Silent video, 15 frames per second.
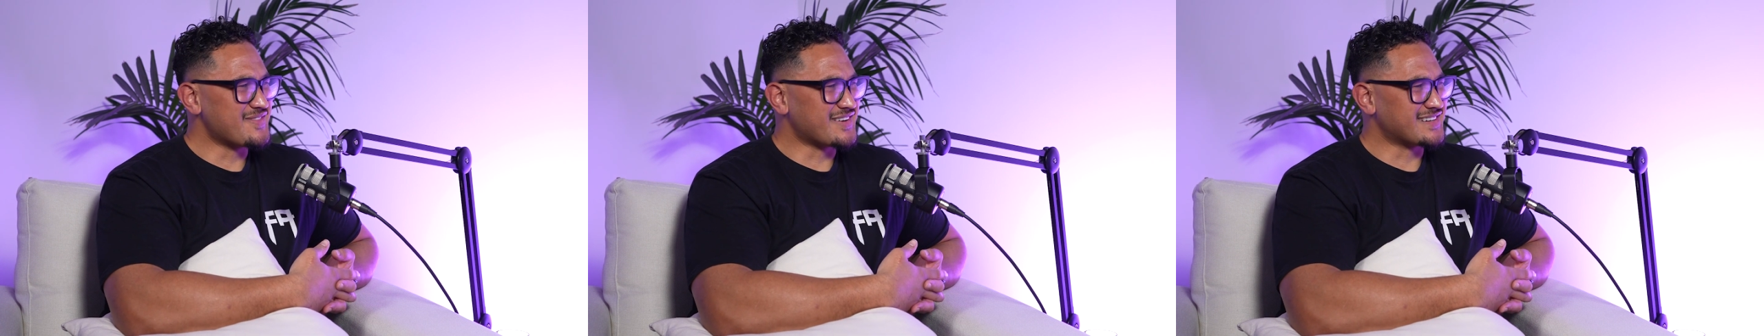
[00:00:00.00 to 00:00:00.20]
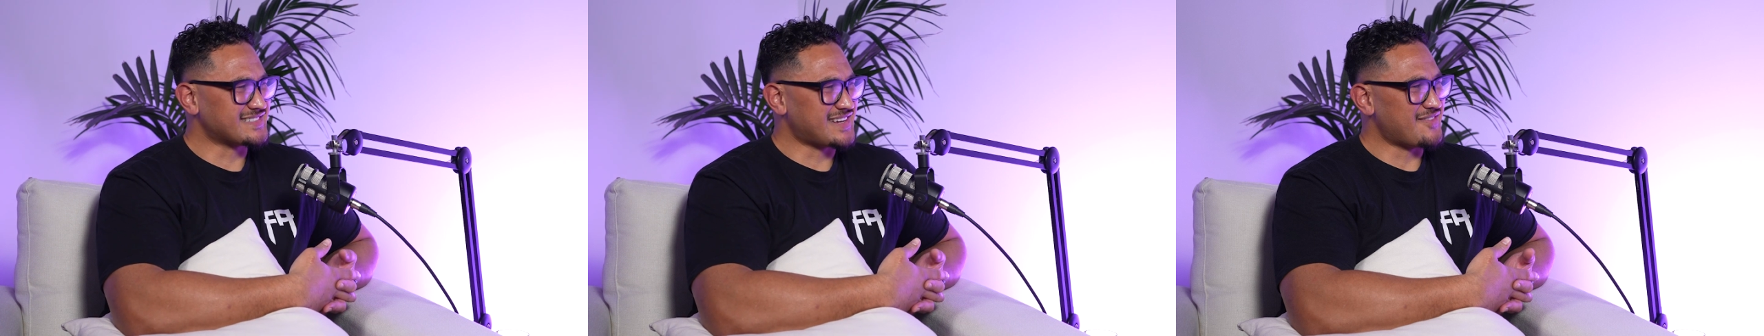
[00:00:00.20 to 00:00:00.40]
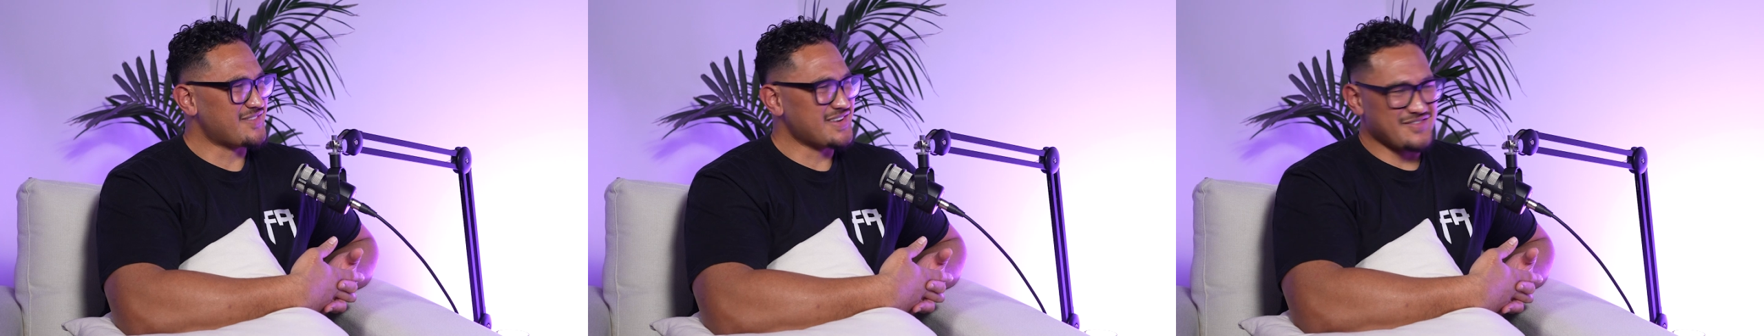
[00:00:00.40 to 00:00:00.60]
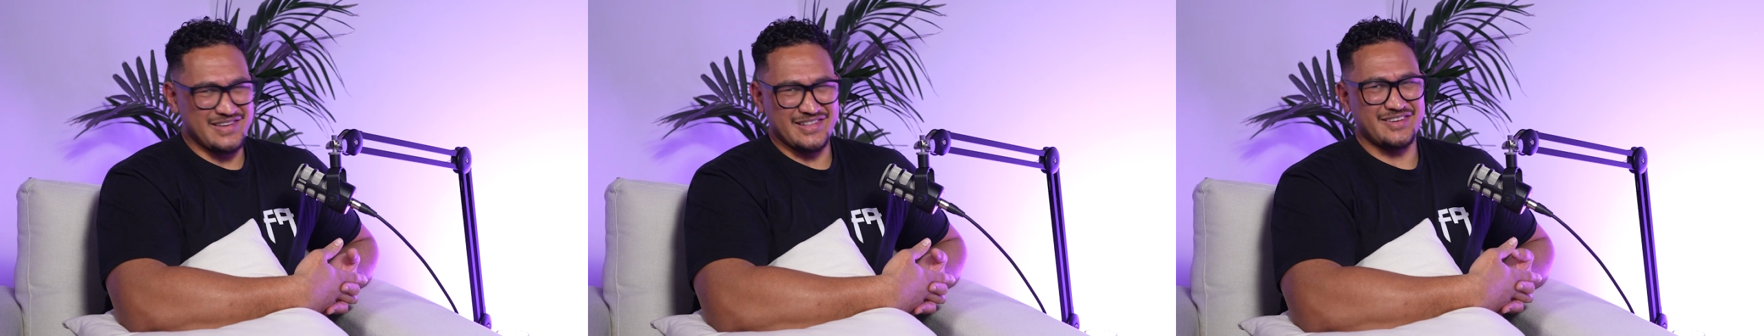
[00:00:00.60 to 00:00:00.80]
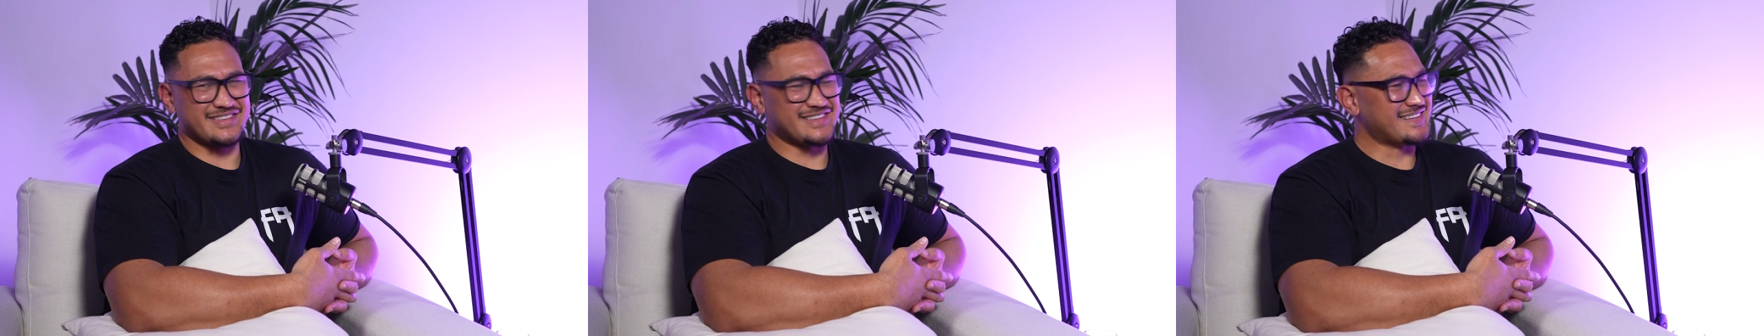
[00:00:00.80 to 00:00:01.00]
Because I've never
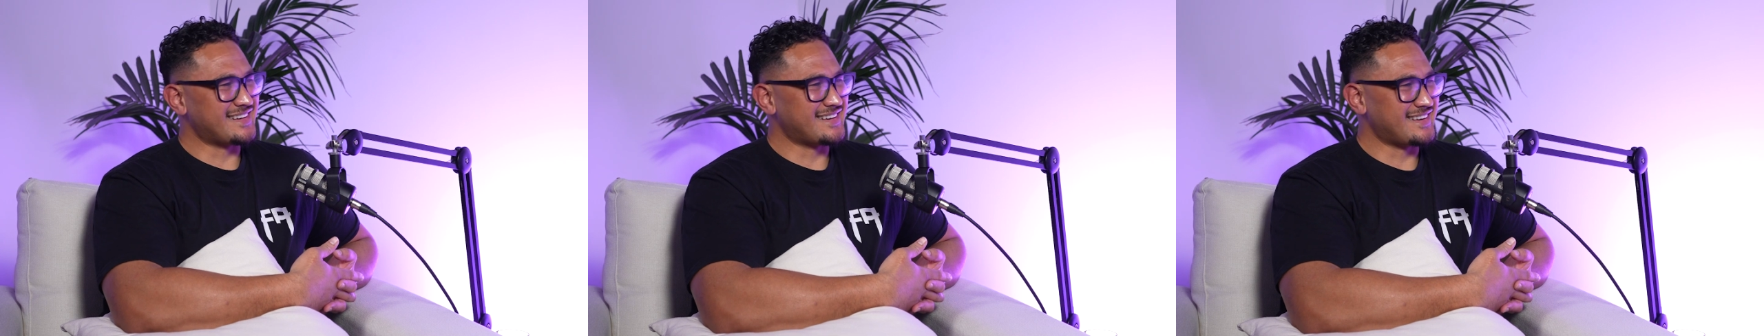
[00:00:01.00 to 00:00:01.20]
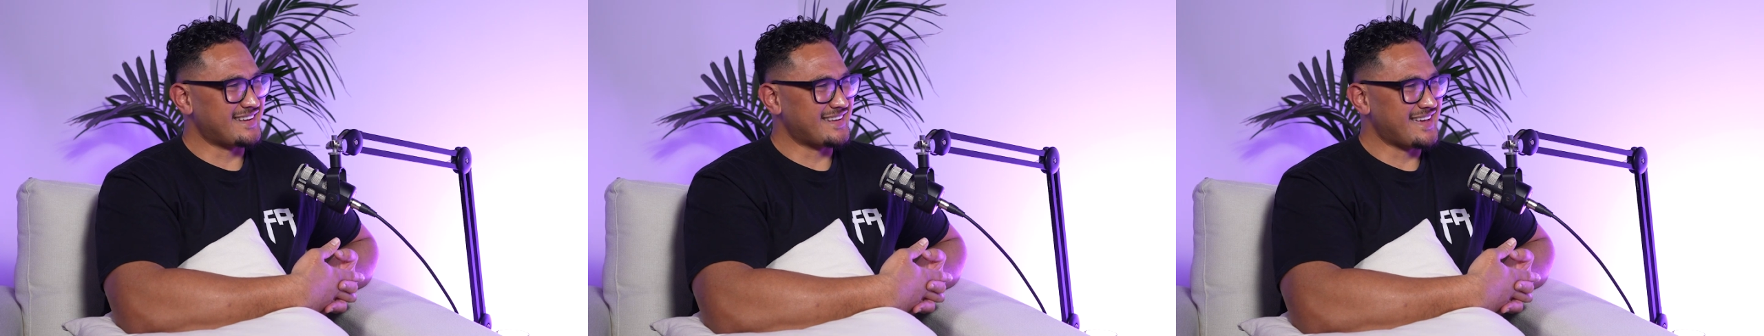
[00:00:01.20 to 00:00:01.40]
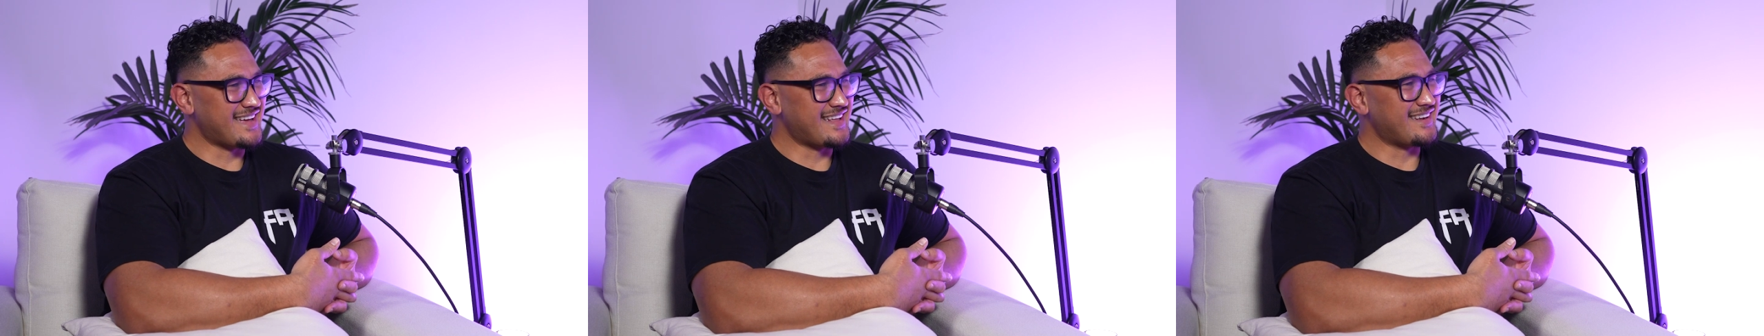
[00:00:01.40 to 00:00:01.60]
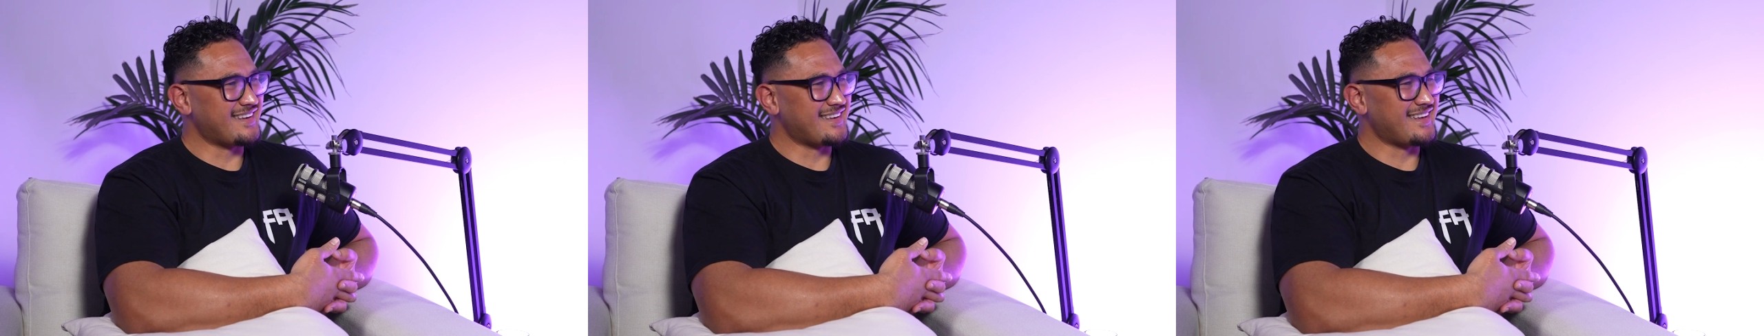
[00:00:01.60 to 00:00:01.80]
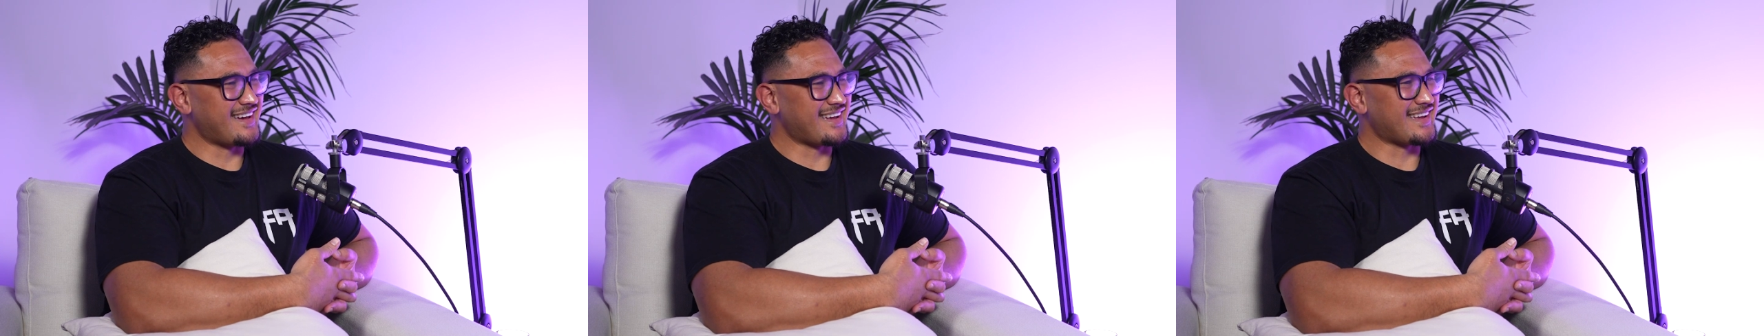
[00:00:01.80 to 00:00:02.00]
looked at
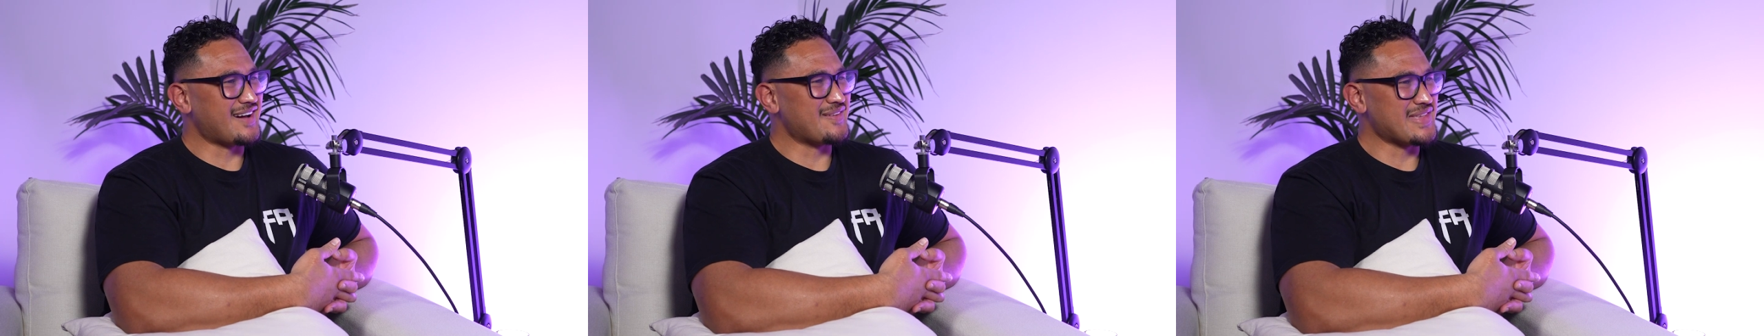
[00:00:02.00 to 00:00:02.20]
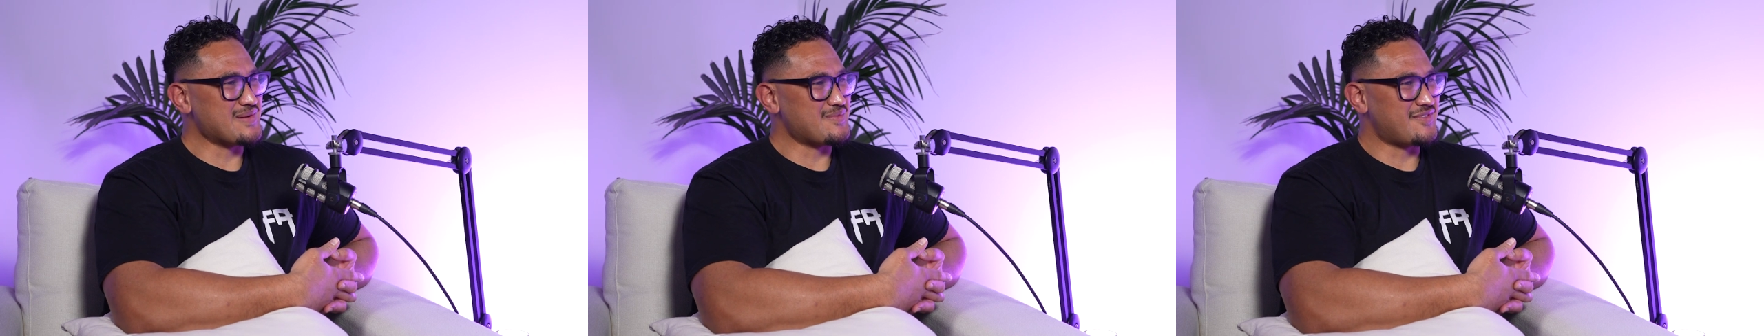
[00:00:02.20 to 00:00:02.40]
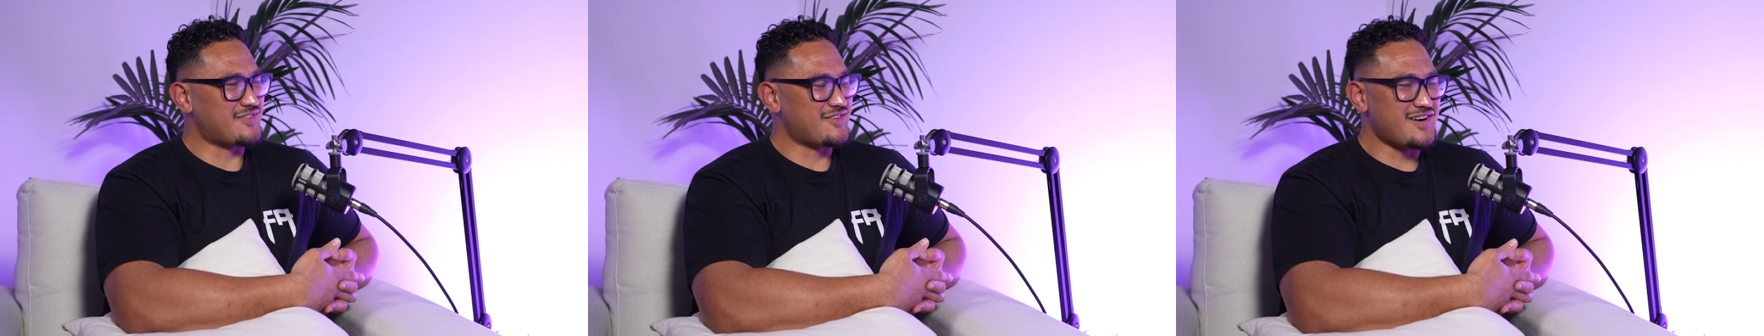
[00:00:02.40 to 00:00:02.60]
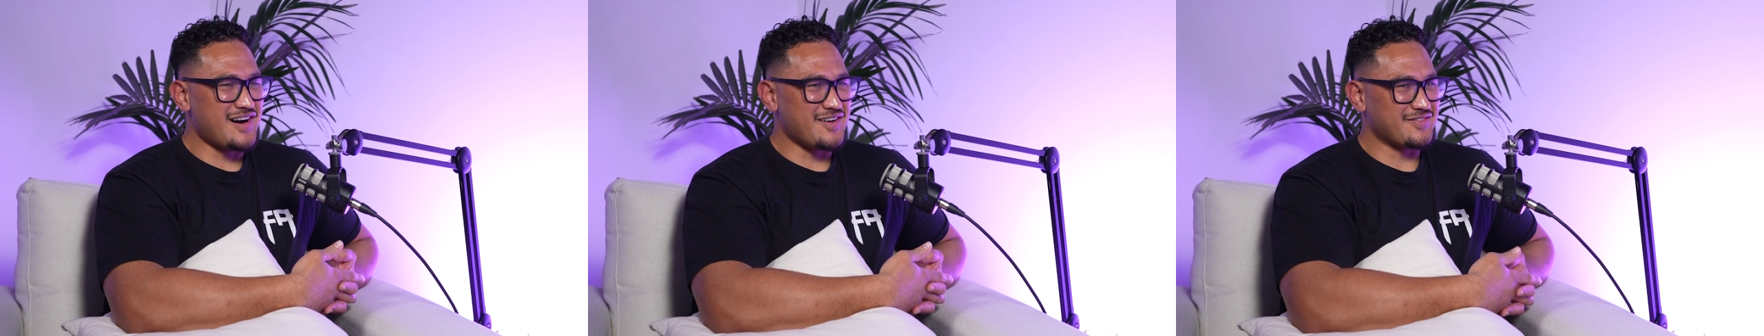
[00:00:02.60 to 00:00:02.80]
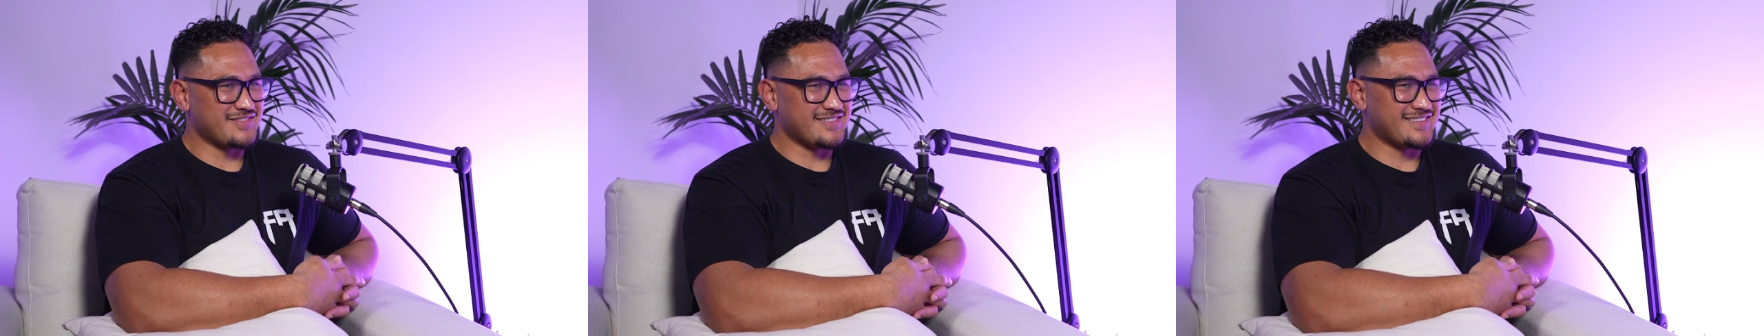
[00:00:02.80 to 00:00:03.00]
like on that before.